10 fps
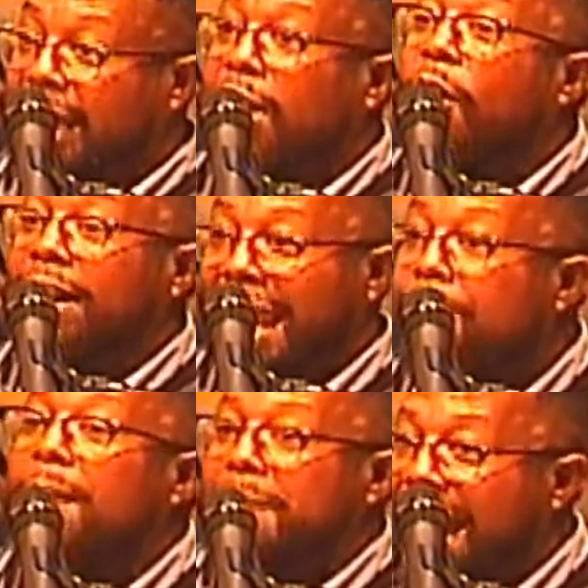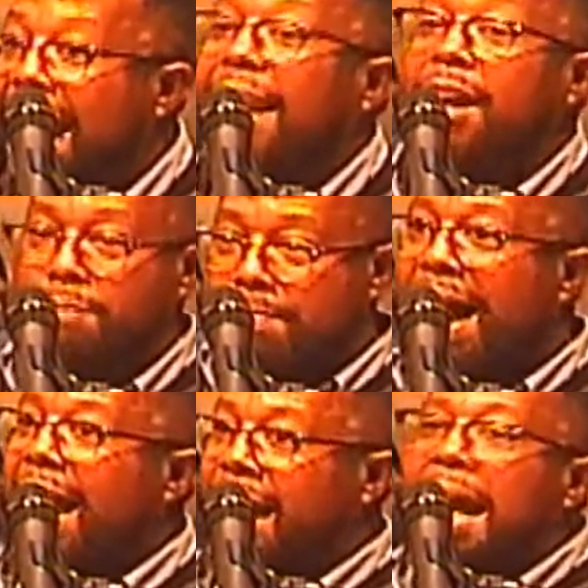Lord, help my mind. Help my
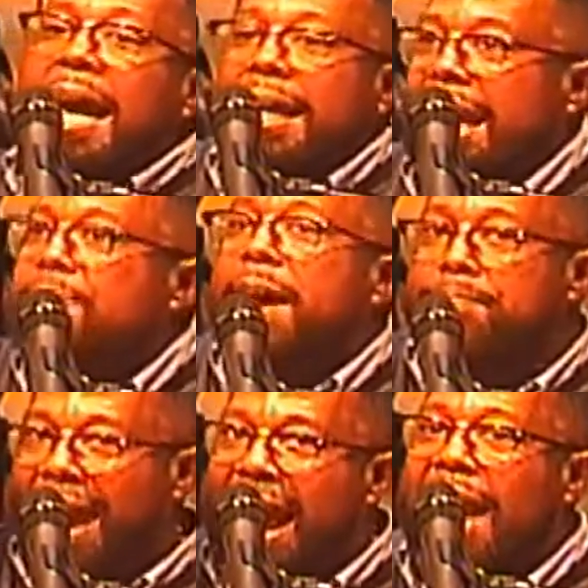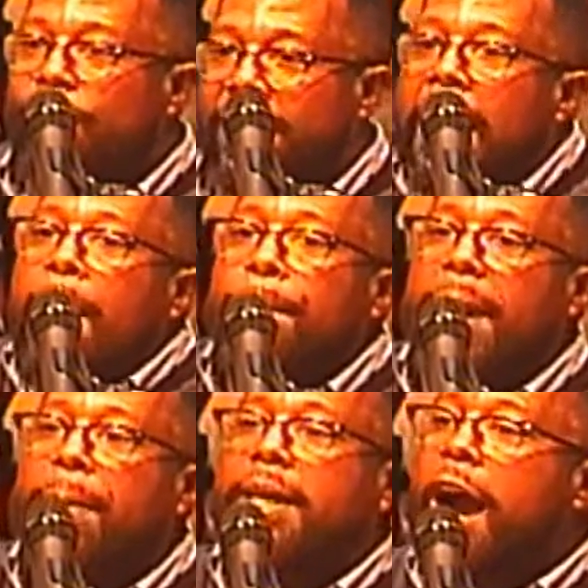mind. Get my mind ready.
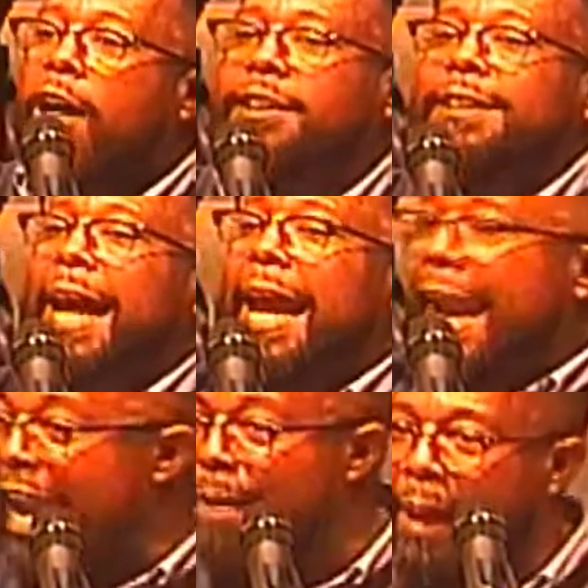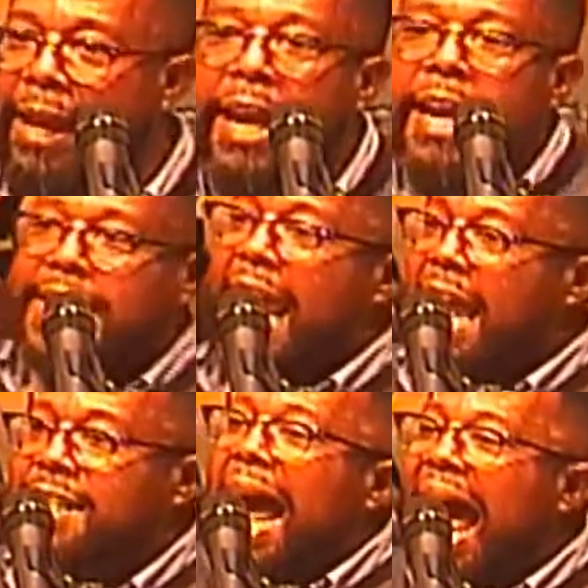Because the enemy
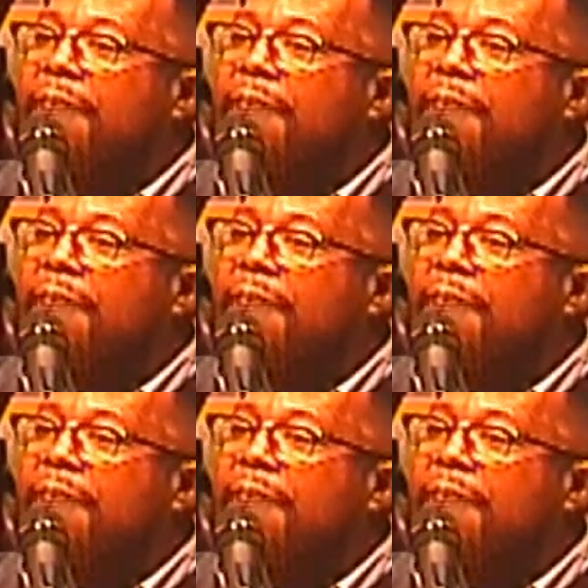says, I